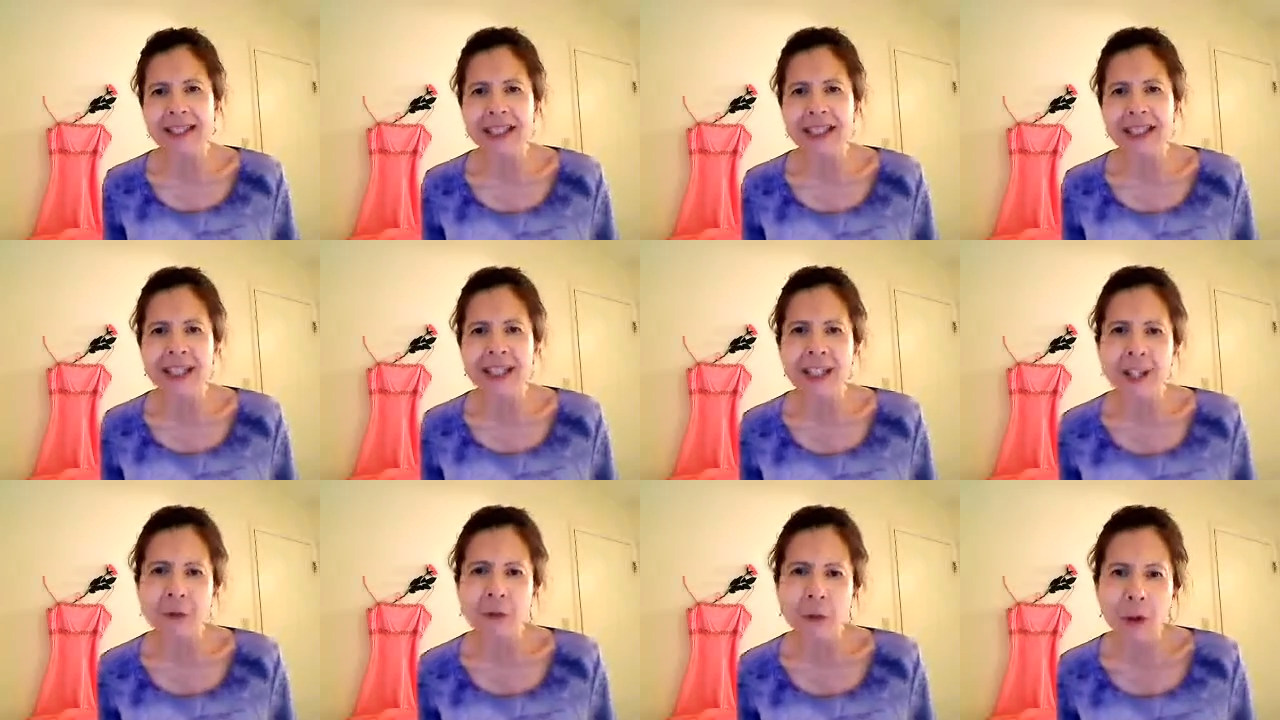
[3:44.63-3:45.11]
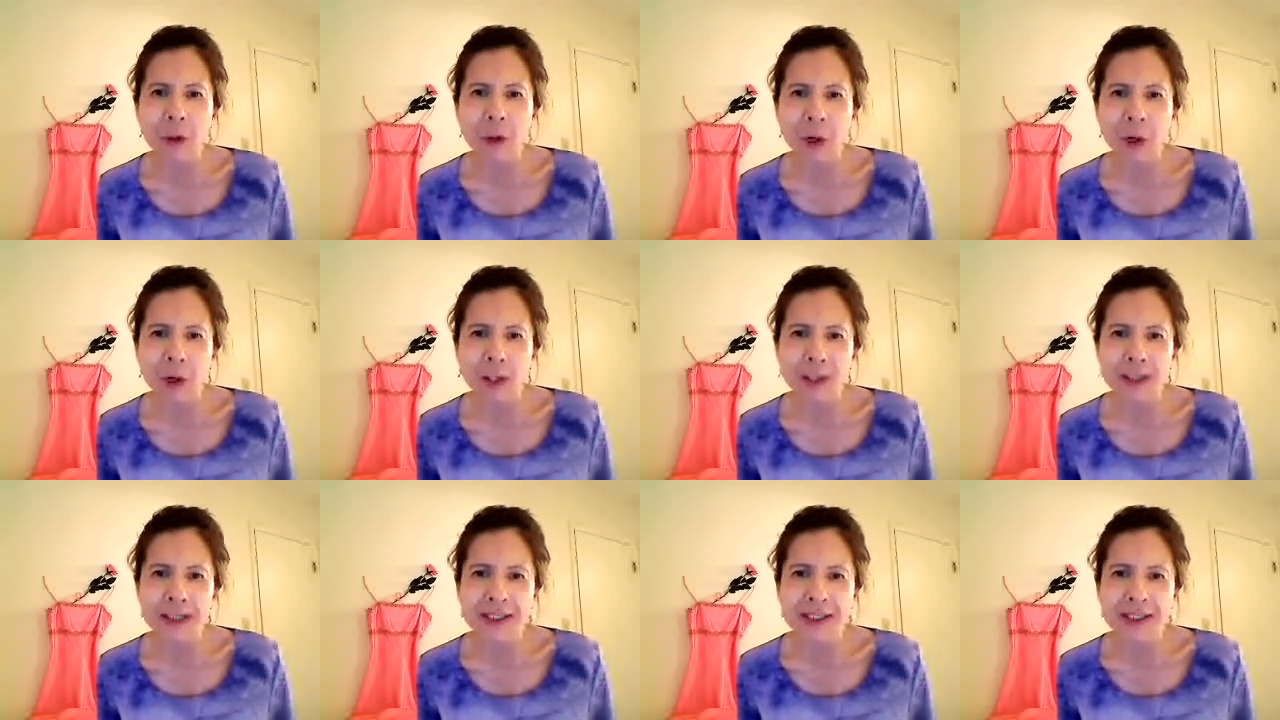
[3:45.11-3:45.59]
a key
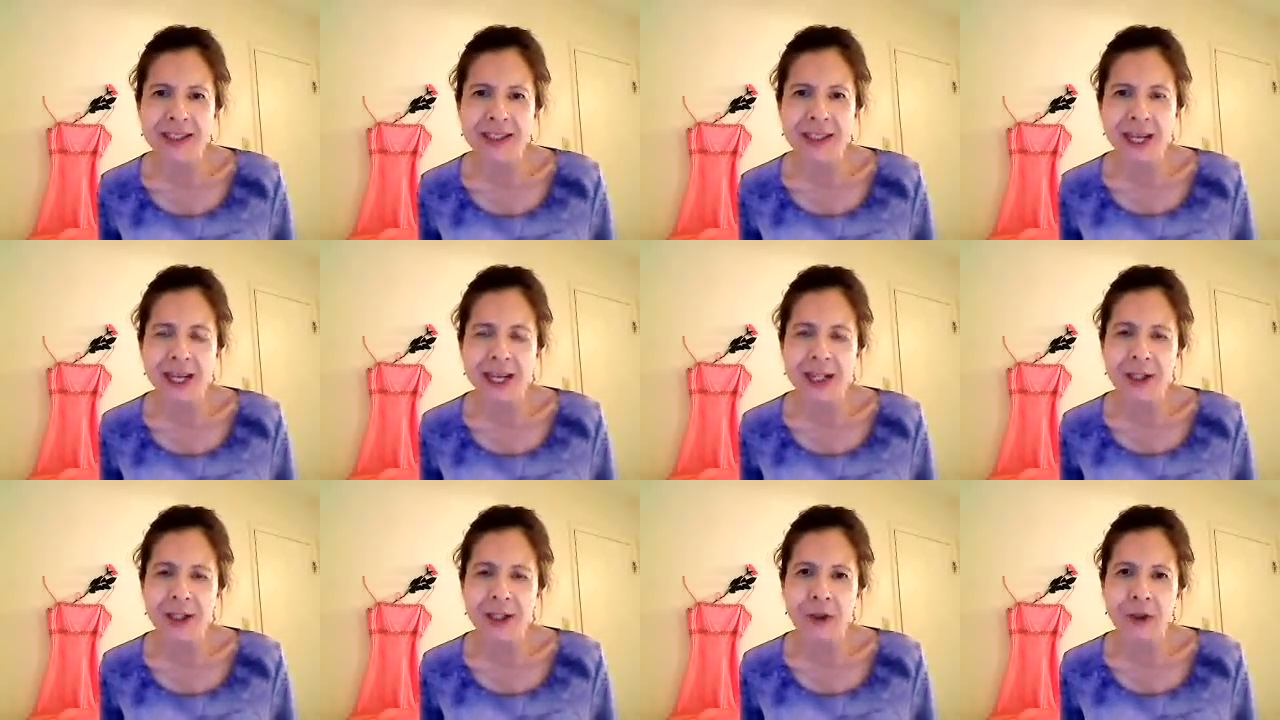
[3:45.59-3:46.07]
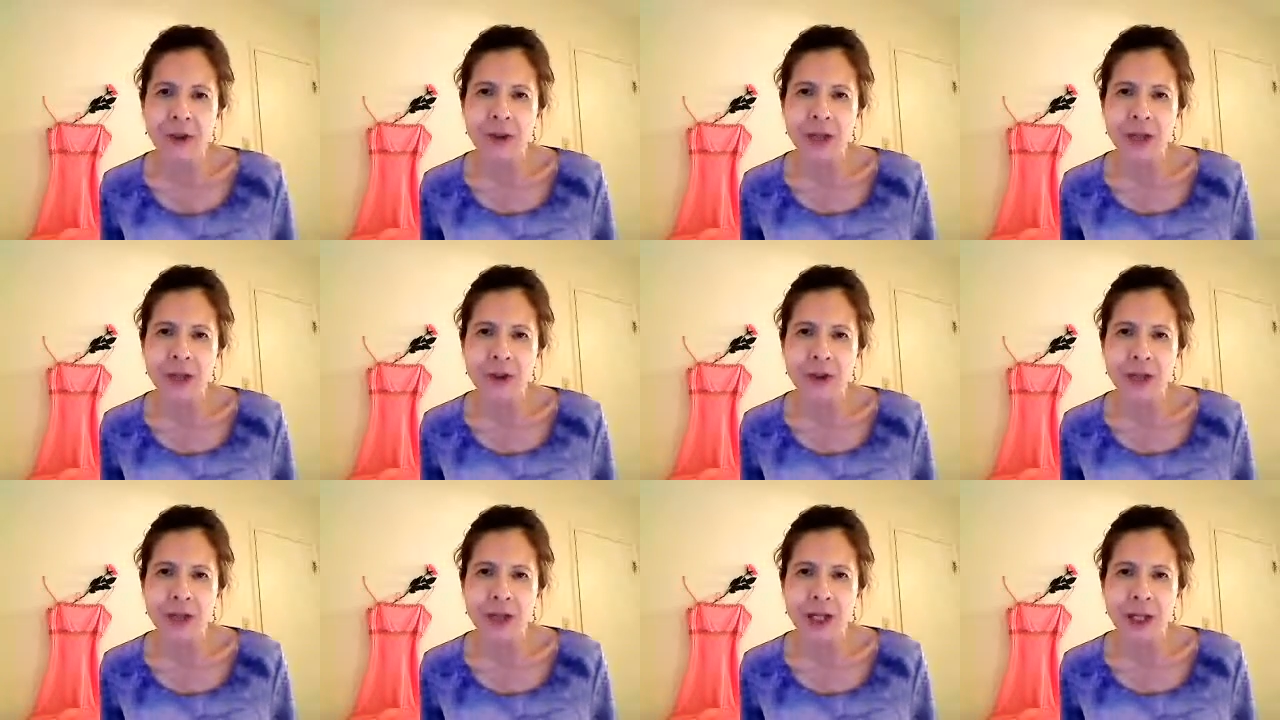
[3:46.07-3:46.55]
role in deciding who's
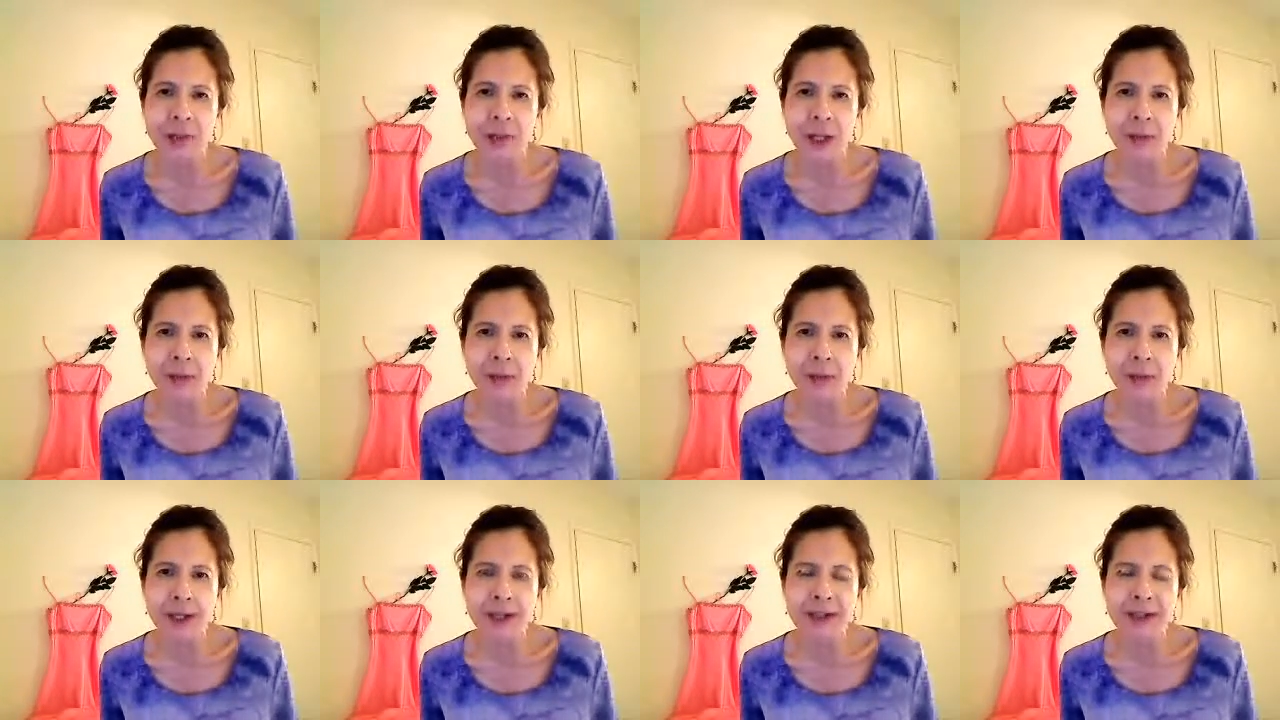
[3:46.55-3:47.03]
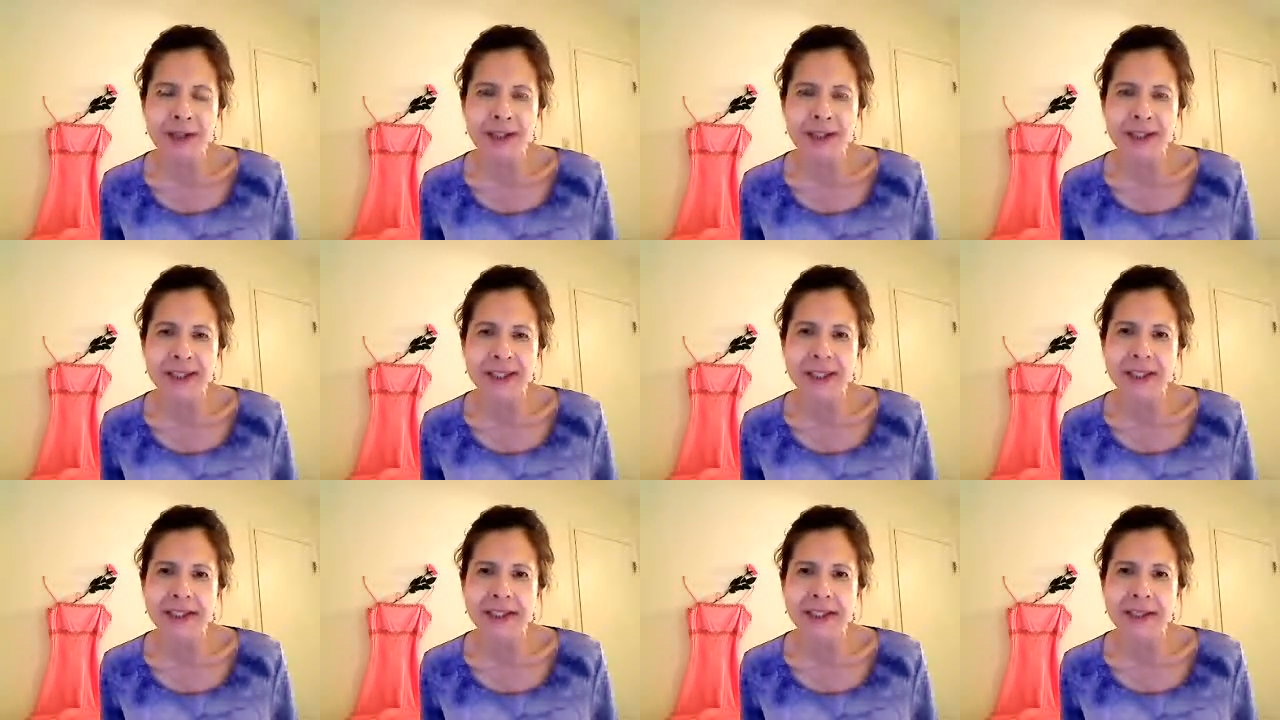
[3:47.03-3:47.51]
going to be on my marriage
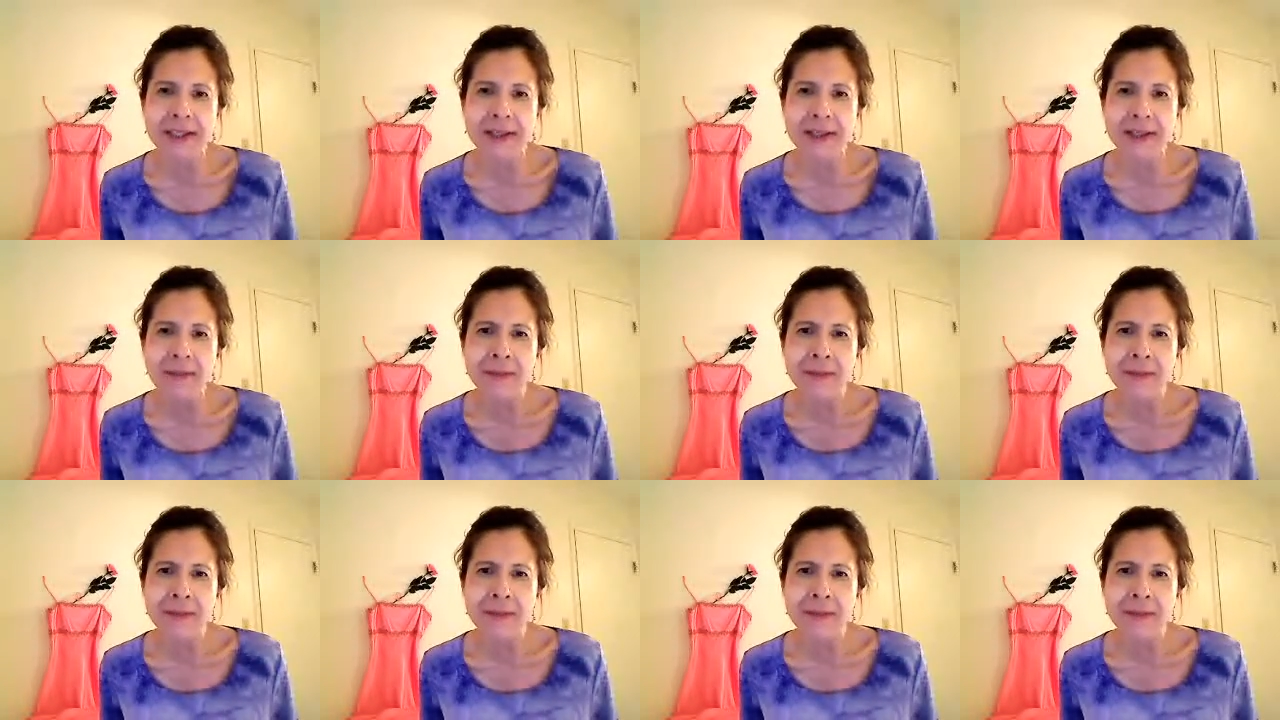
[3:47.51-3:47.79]
list.